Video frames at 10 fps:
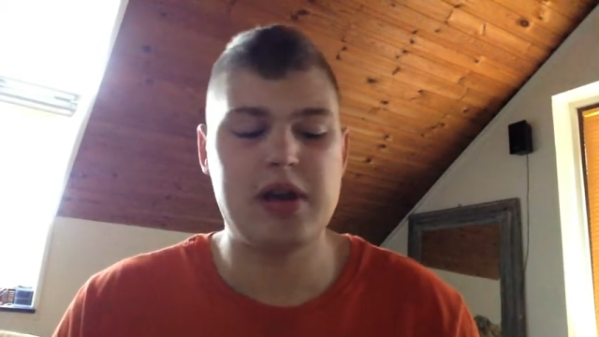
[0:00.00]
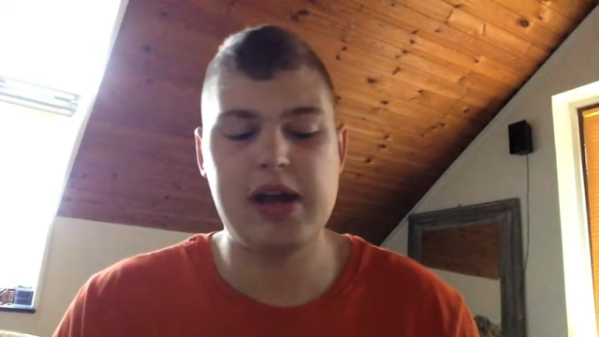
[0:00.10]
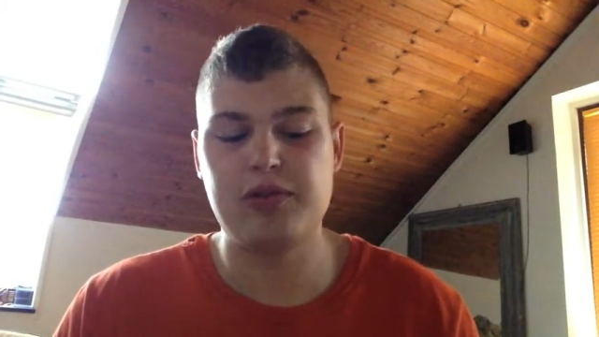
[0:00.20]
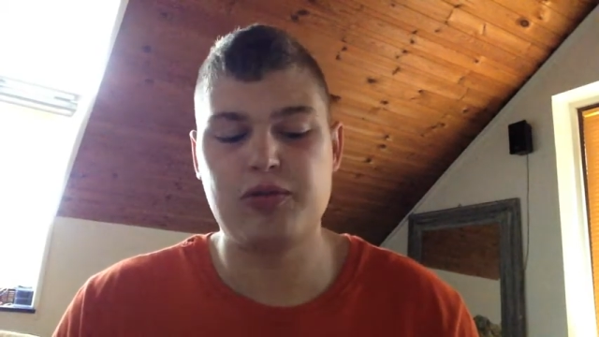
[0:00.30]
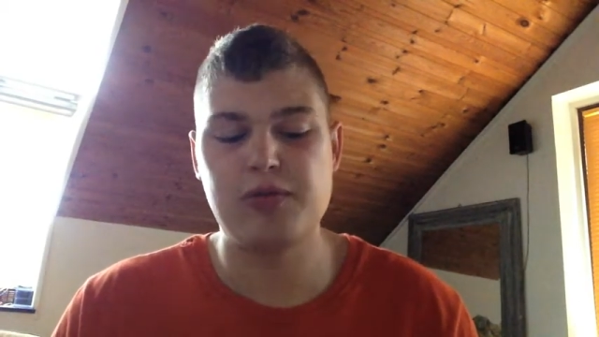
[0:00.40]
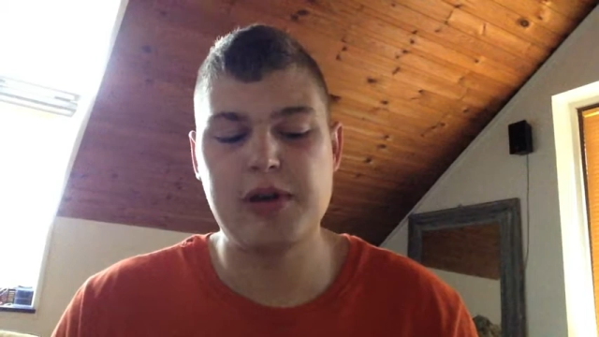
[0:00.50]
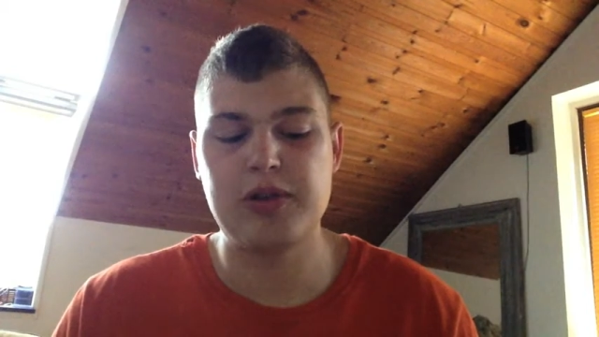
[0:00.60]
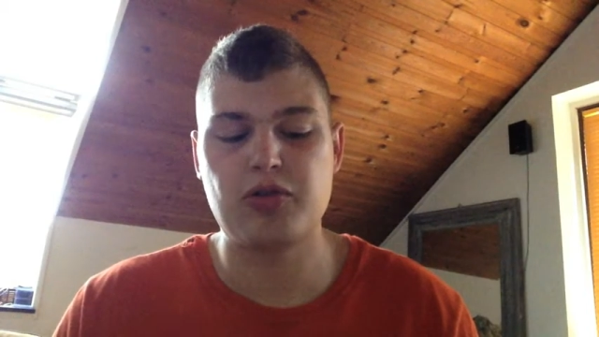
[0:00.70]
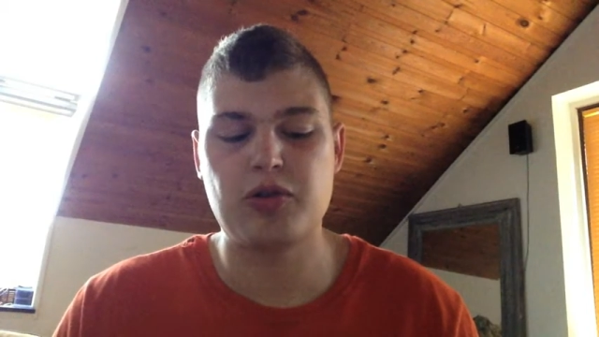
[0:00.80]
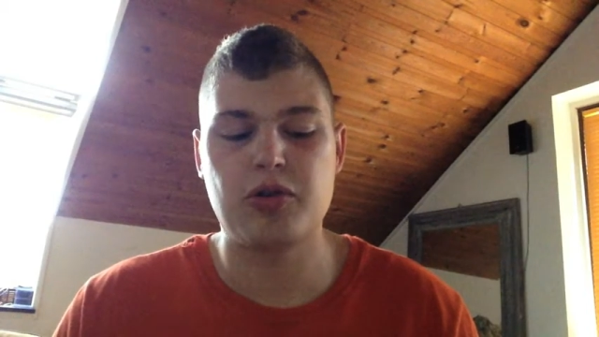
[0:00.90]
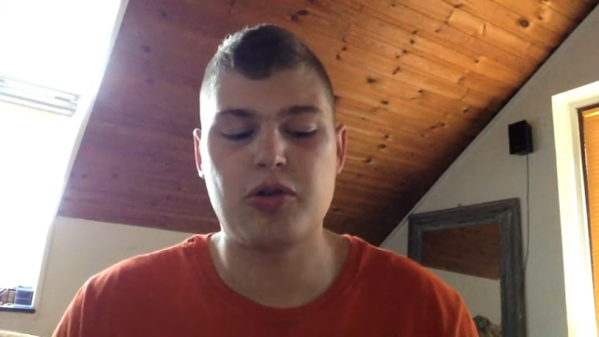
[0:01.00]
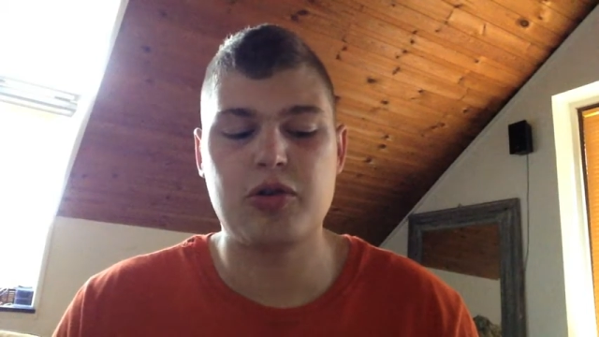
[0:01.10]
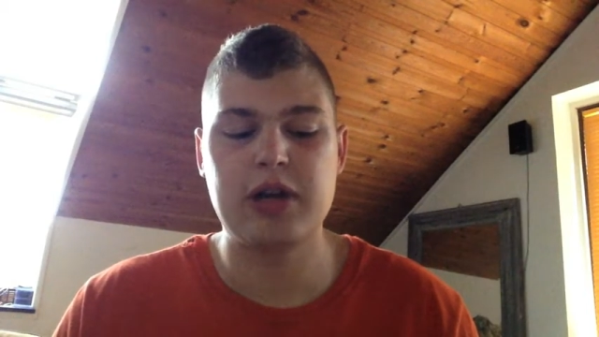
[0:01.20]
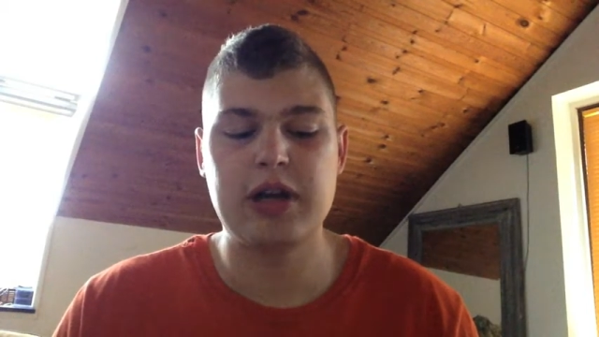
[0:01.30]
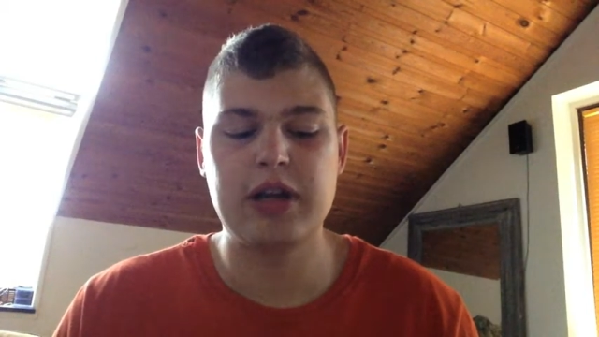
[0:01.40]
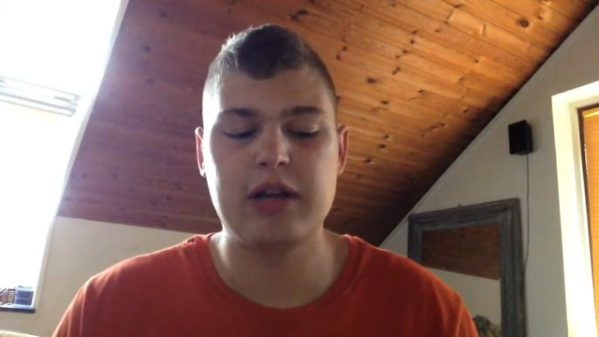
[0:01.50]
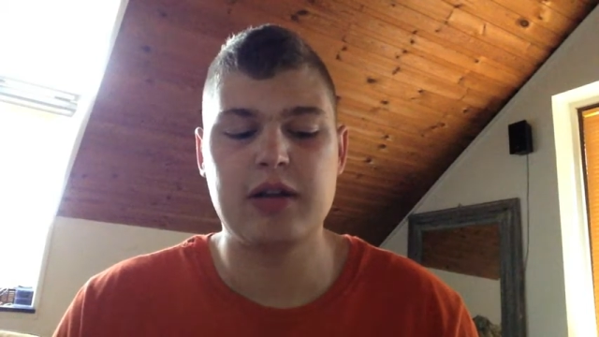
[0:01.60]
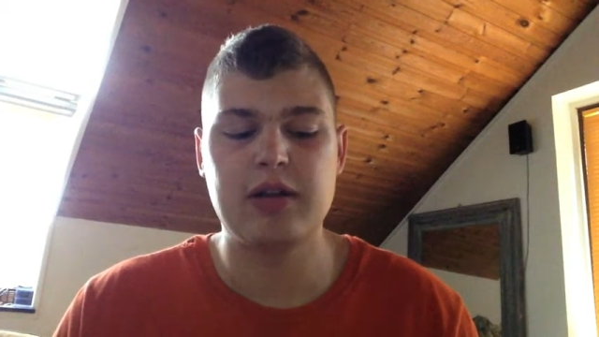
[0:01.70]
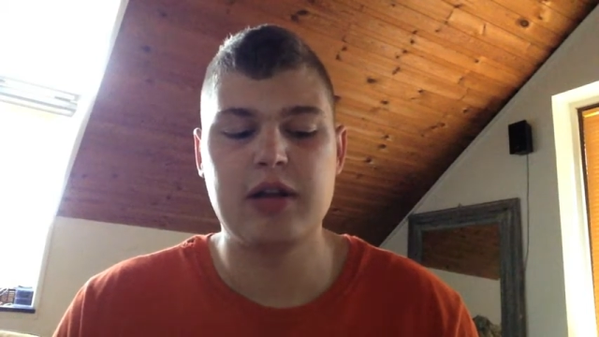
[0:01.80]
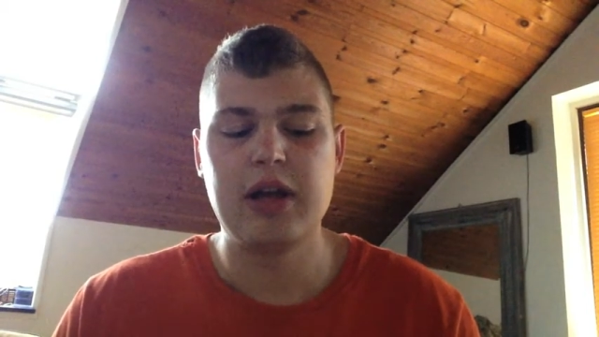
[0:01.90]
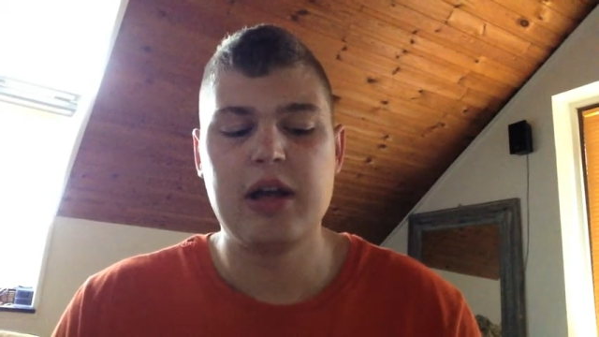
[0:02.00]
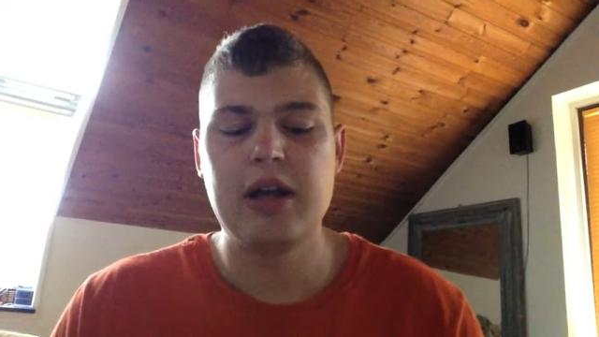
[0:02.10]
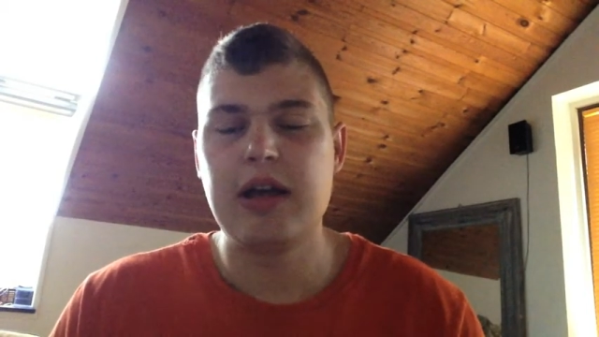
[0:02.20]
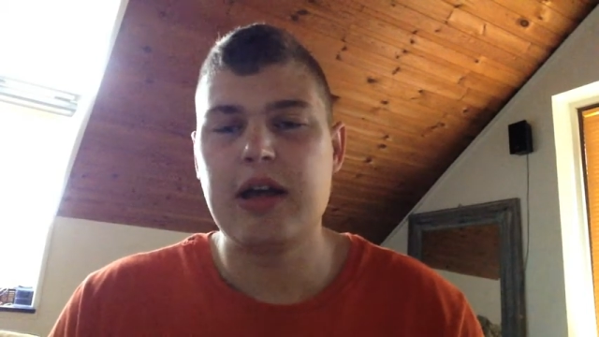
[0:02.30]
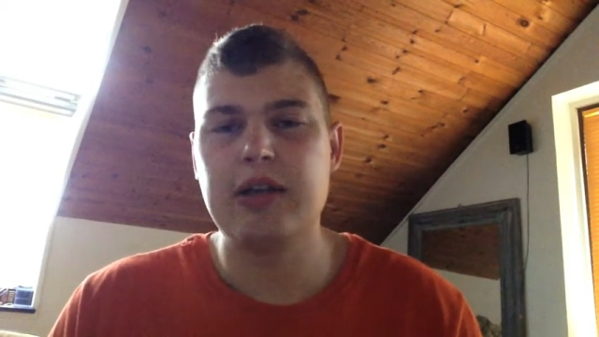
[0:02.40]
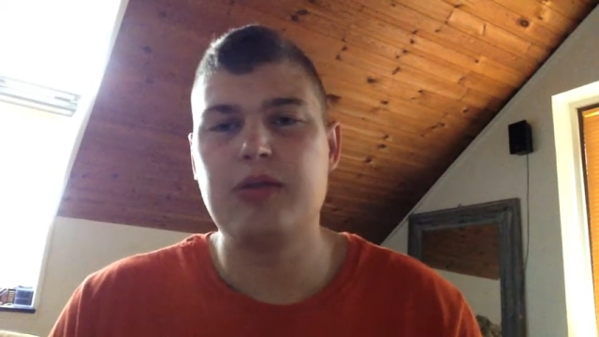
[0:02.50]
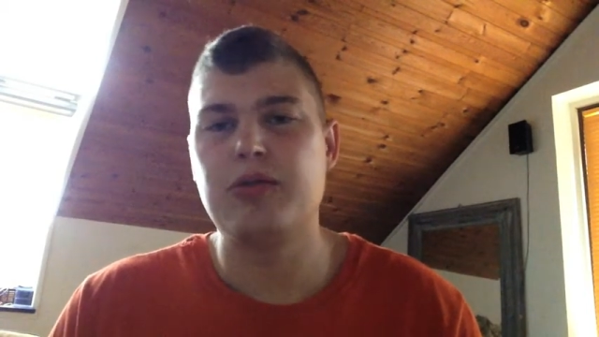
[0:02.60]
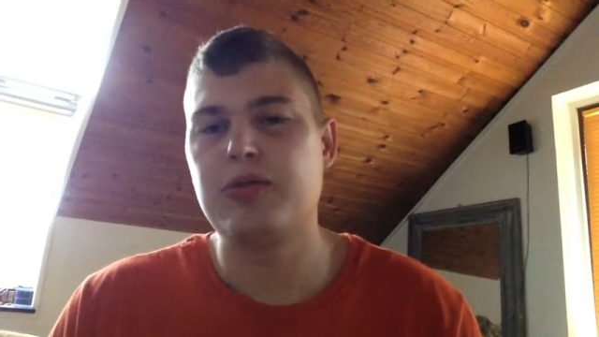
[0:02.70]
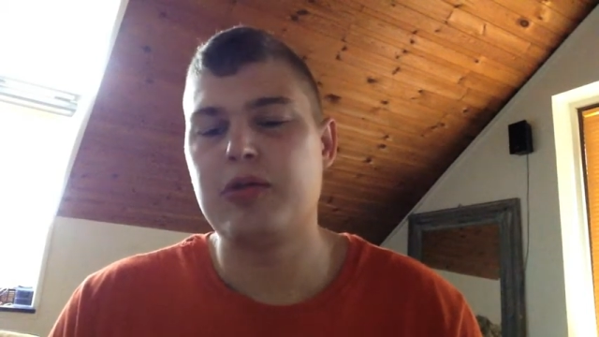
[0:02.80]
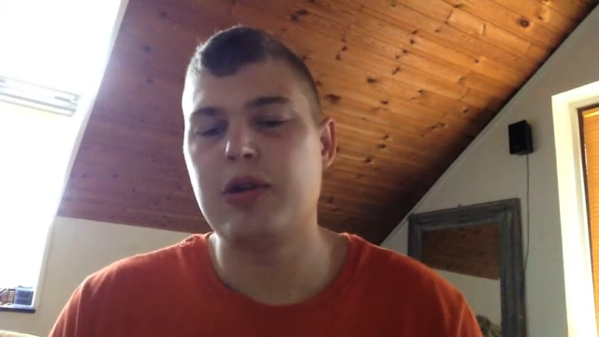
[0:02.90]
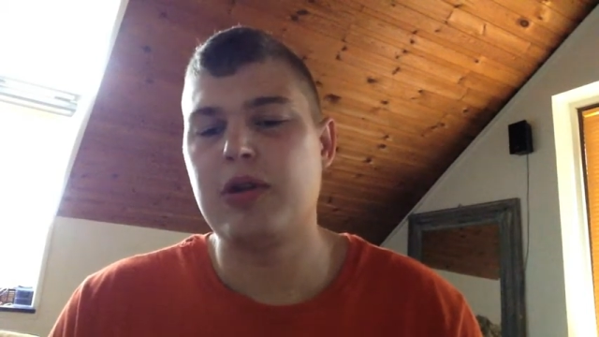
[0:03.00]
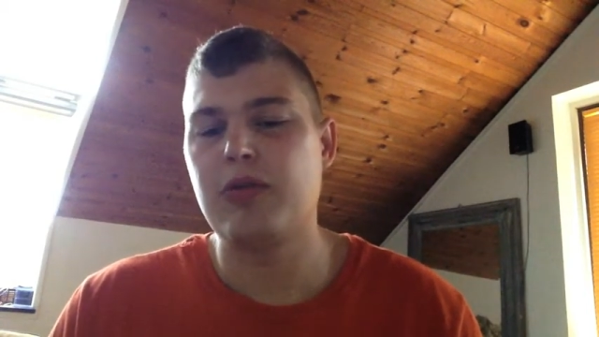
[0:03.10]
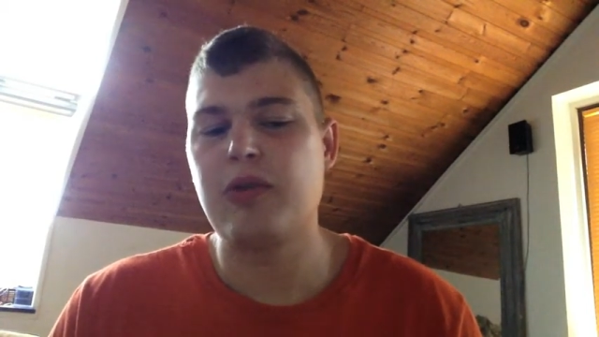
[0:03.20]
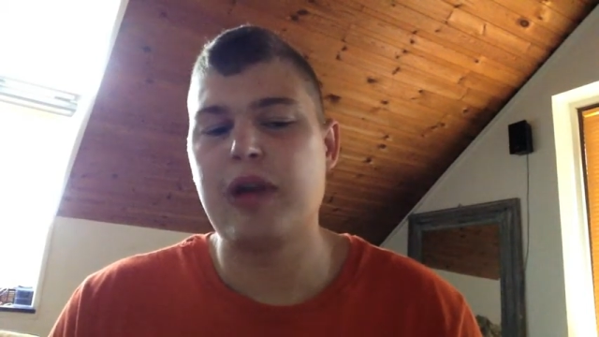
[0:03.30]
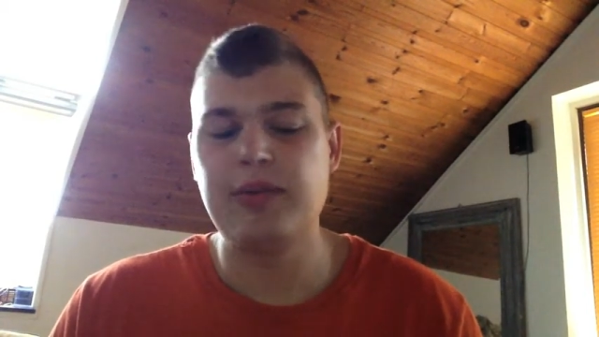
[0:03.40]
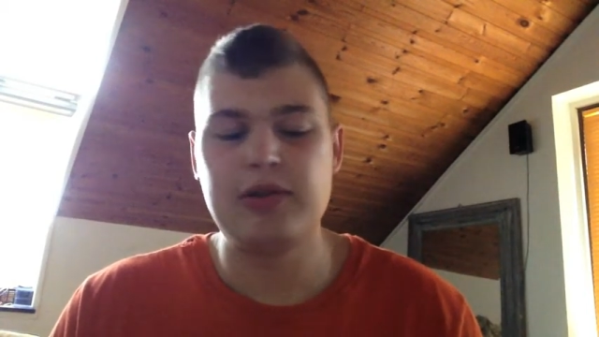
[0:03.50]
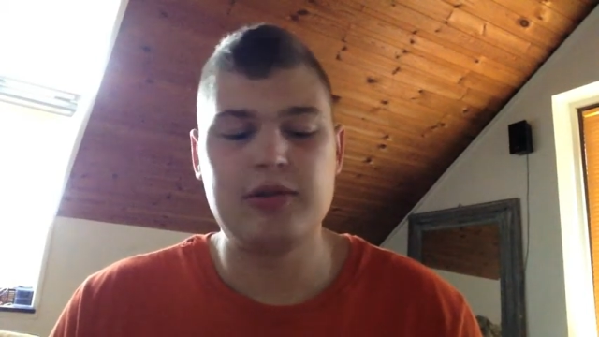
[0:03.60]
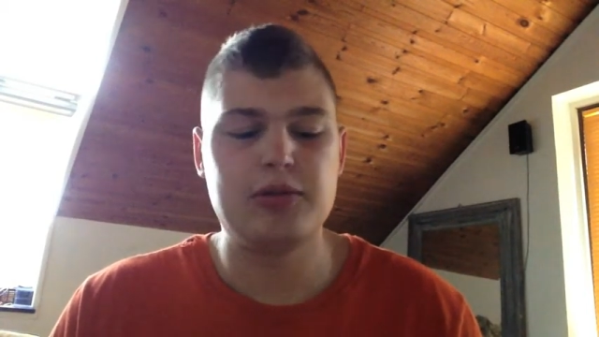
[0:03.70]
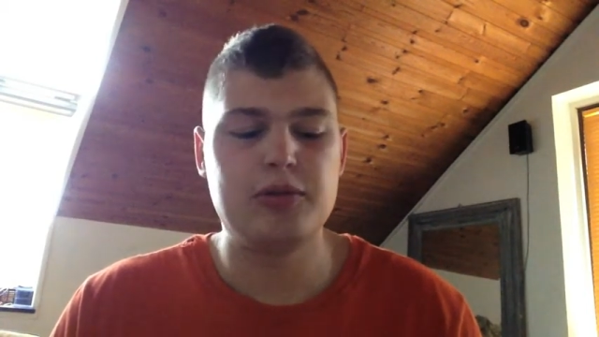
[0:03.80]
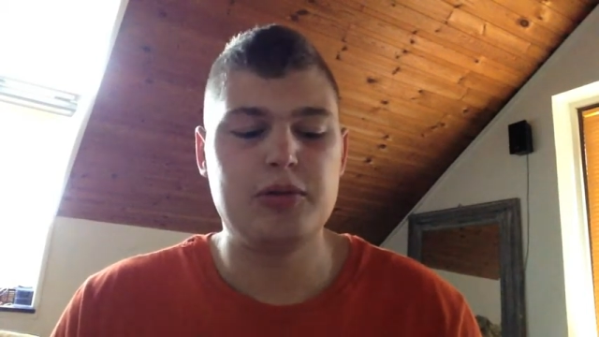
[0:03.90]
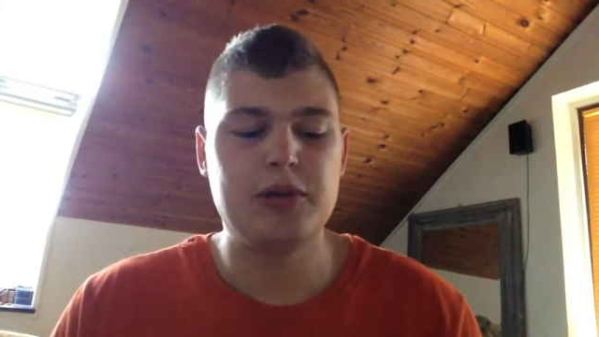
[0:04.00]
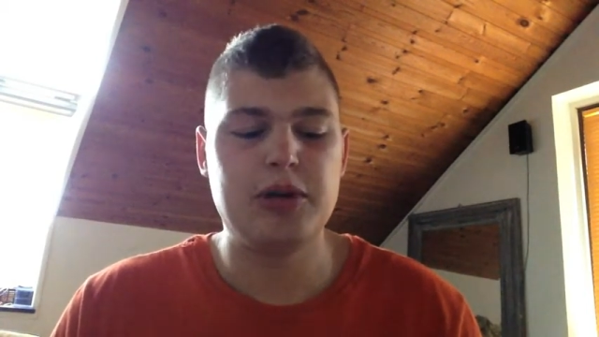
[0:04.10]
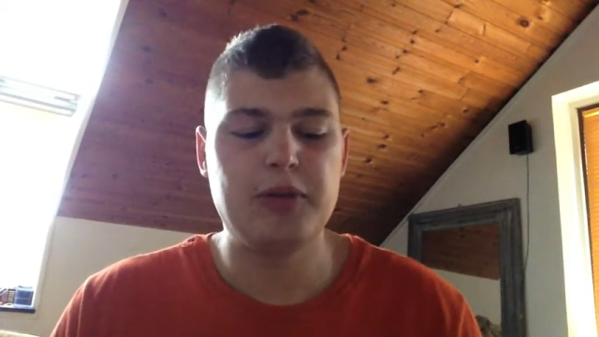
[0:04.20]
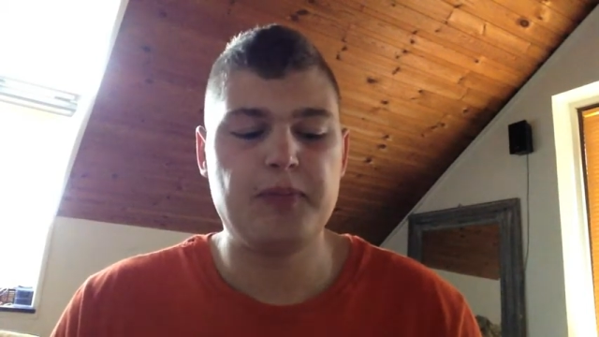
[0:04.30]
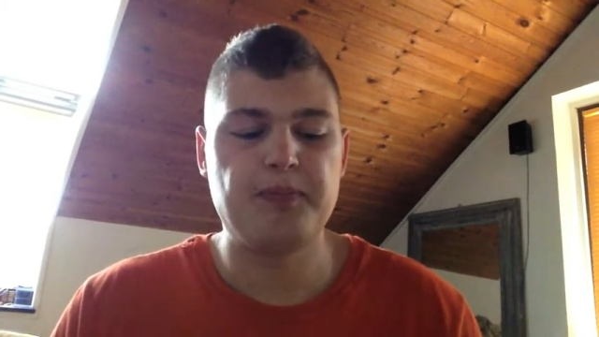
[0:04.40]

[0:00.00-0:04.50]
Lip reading: I drew Mandragora and used it on a rabbit to